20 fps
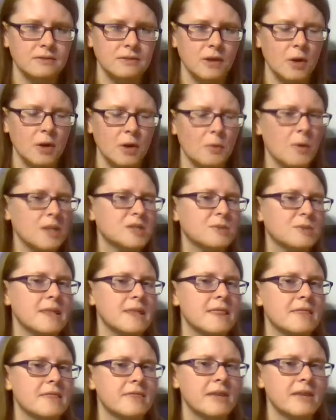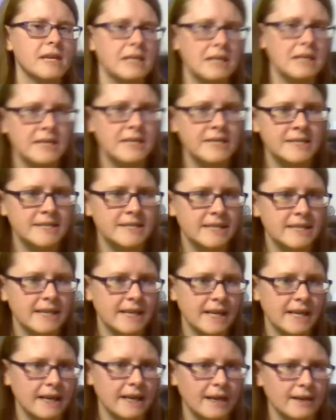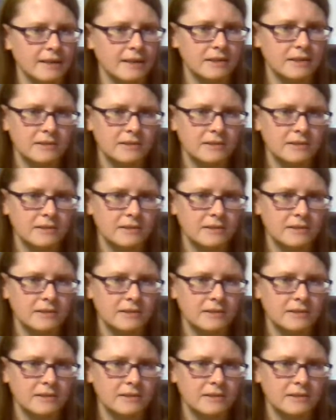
Or what do we think he's sitting on?